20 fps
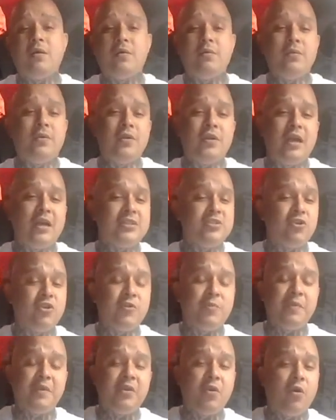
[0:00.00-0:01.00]
You guys already
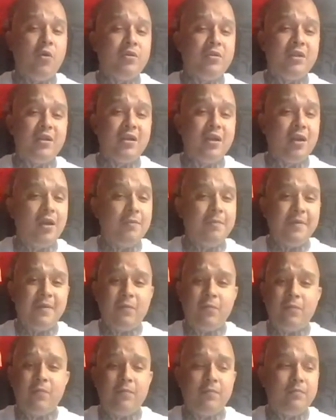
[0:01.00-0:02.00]
be knowing the
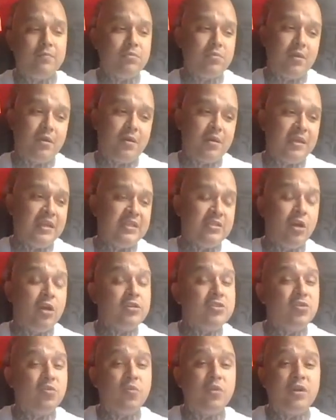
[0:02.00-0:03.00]
gun. He
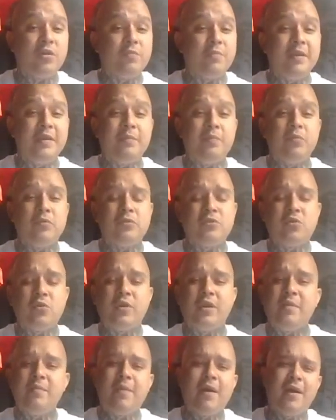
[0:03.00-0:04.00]
talks to weird people, so
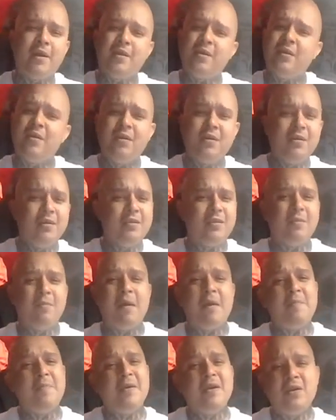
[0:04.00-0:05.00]
it
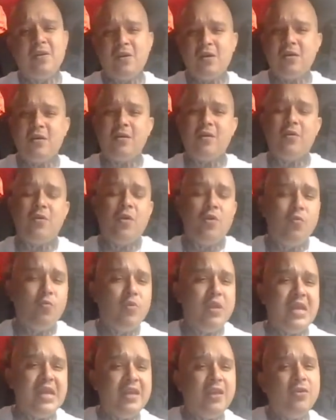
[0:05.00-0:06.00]
might be a
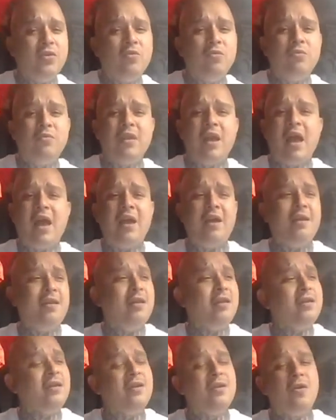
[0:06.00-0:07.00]

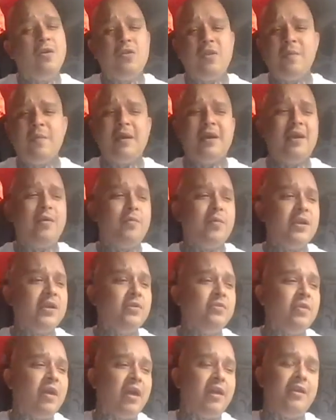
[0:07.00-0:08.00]
reunited. They might get
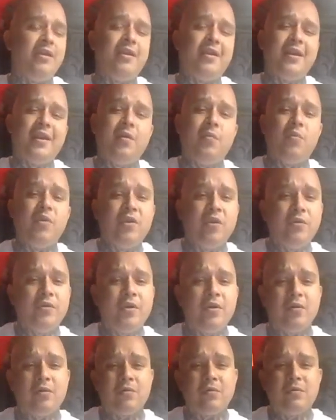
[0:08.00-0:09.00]
reunited again. We don't
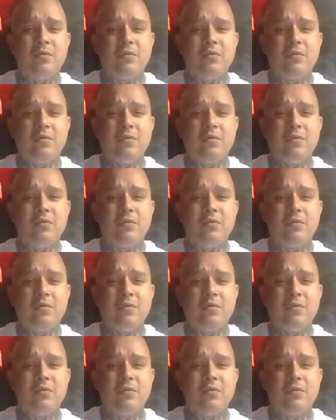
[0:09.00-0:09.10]
know.